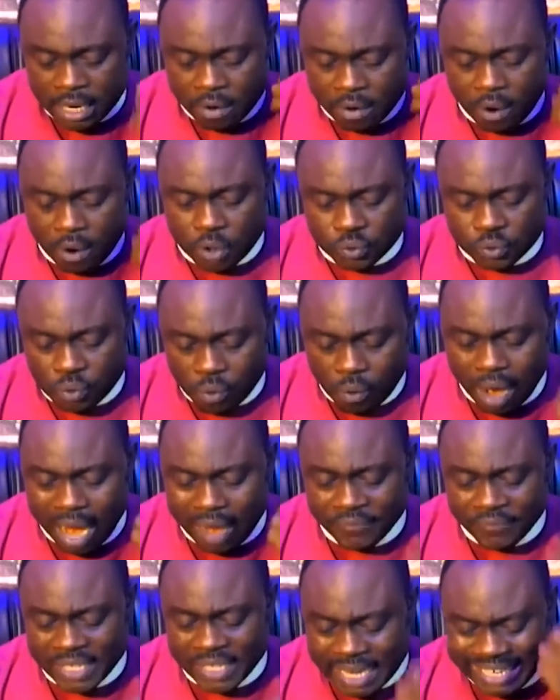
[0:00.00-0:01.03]
also
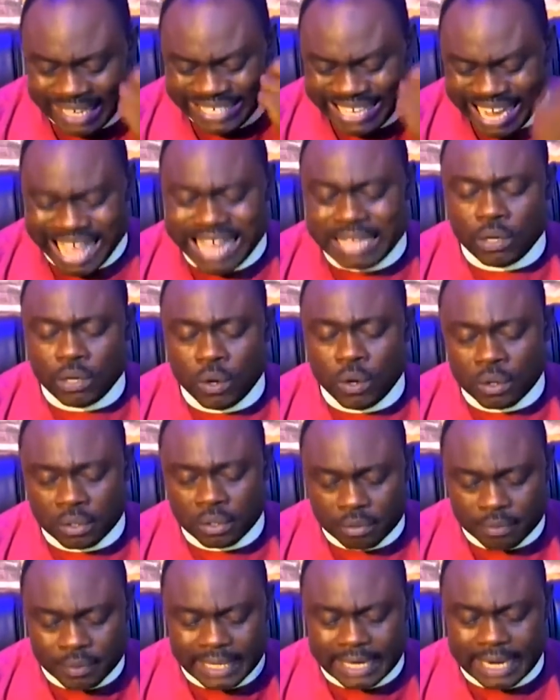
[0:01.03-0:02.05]
having a dialogue
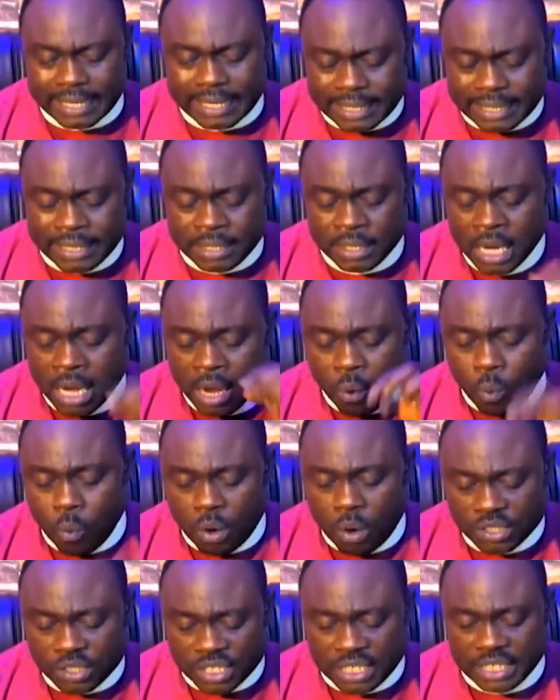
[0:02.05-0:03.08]
regarding
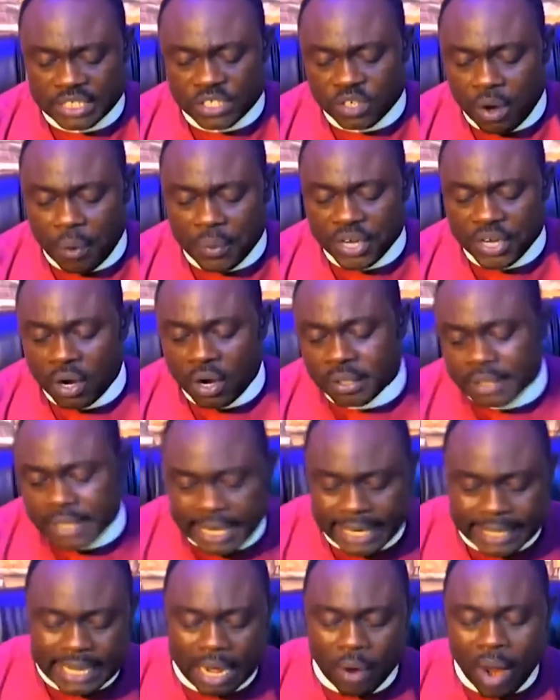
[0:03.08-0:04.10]
what is going on
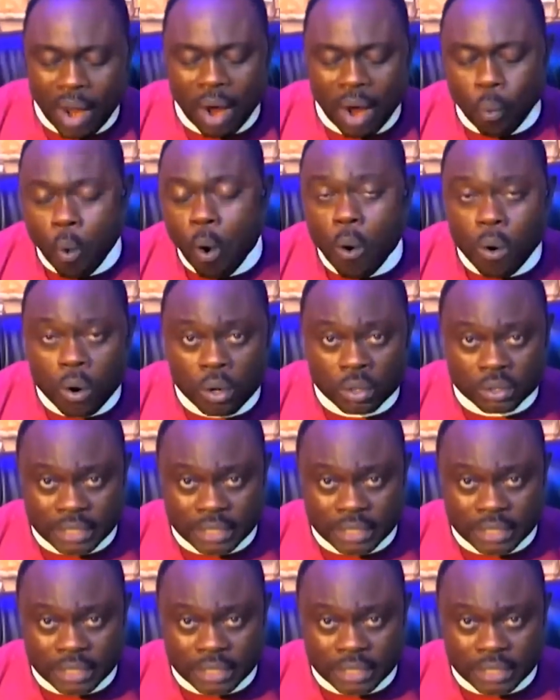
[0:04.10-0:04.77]
in our world,